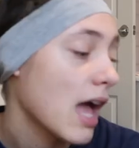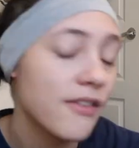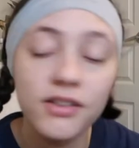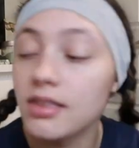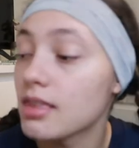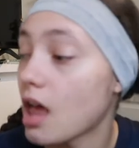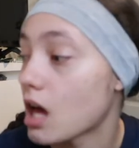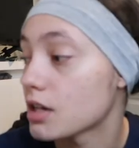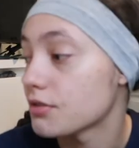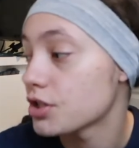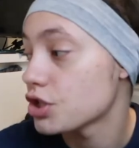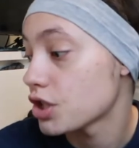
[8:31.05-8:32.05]
I have a lot
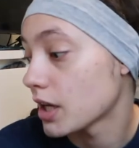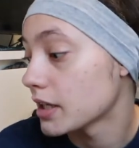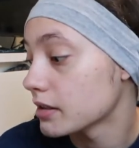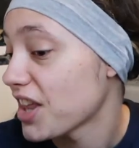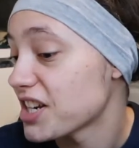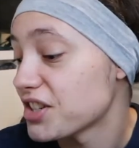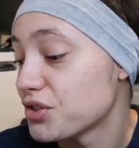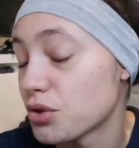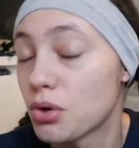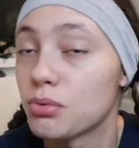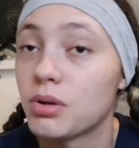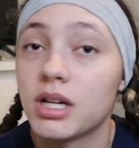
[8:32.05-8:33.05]
of shit that I
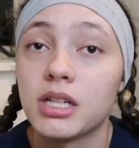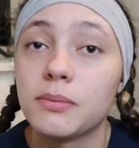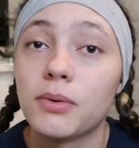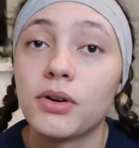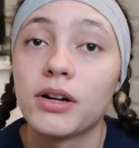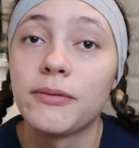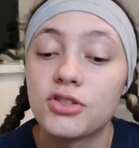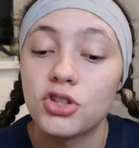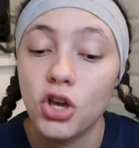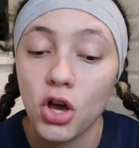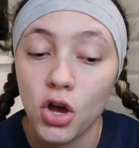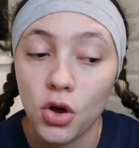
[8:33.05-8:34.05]
don't want anymore,
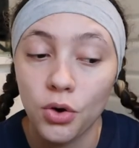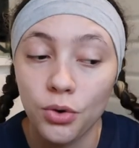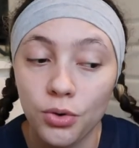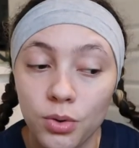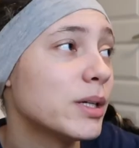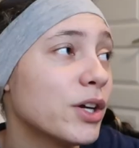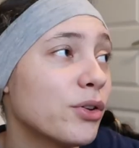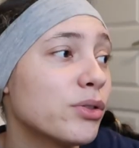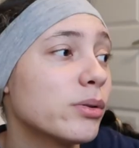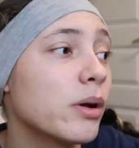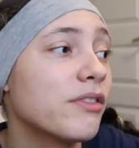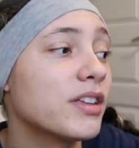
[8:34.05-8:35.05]
so I'm gonna go
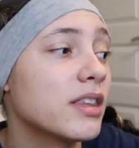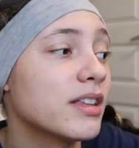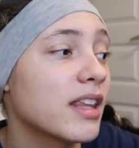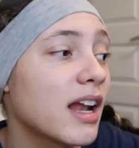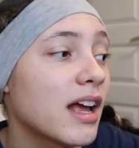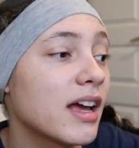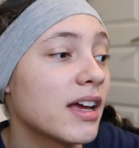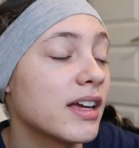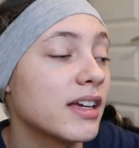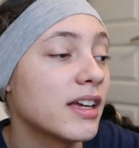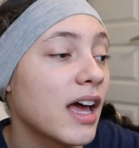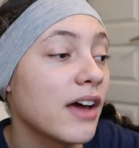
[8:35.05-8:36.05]
through everything that
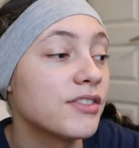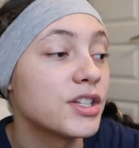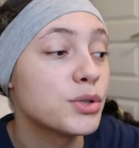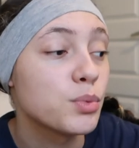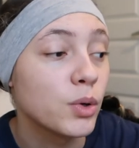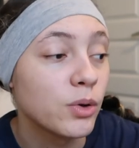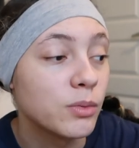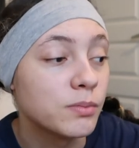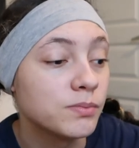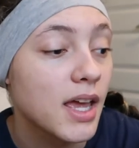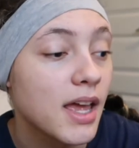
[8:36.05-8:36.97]
I have in this room